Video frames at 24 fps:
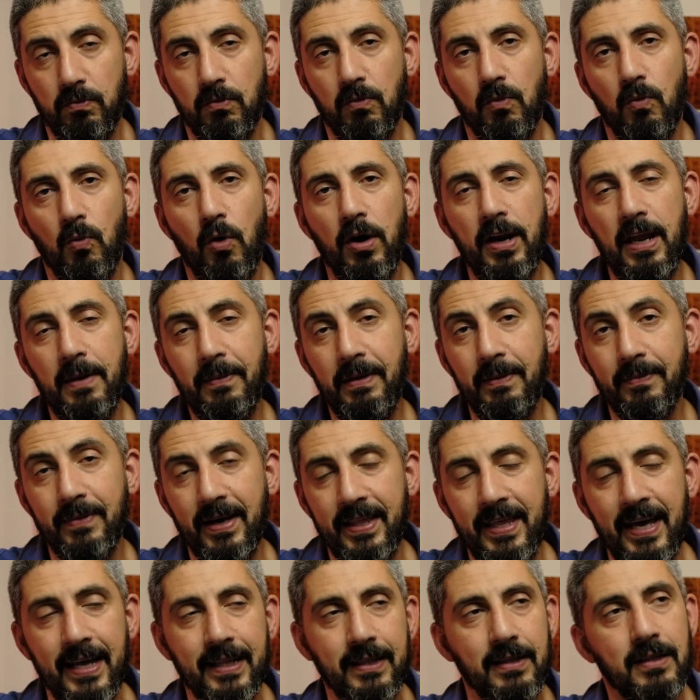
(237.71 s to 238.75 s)
What I mean by
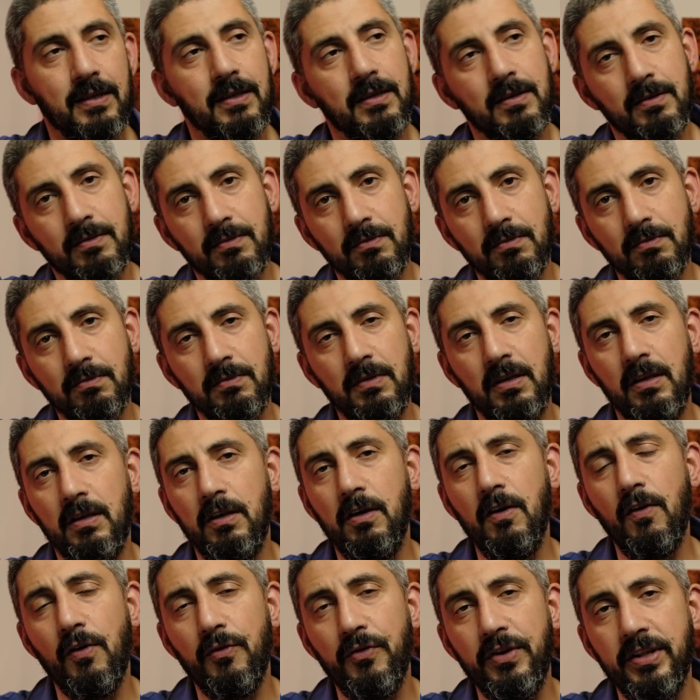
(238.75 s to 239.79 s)
that,
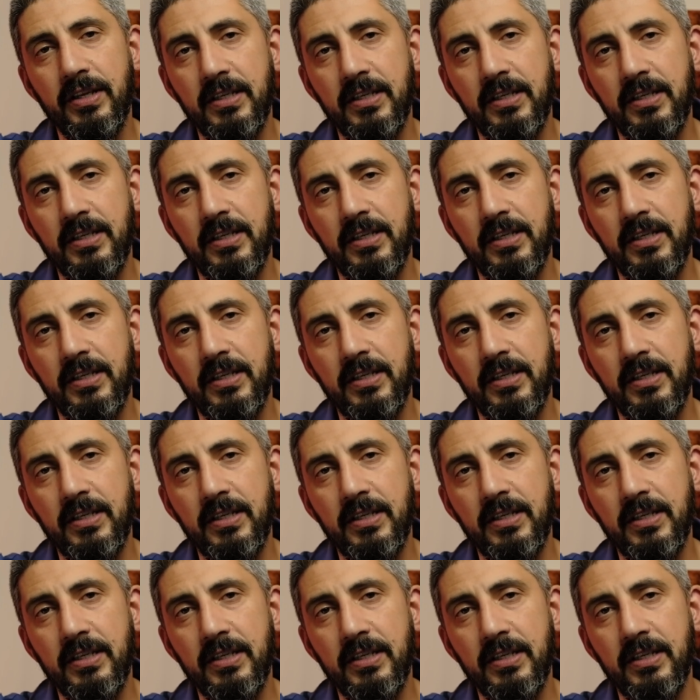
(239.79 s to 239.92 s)
you already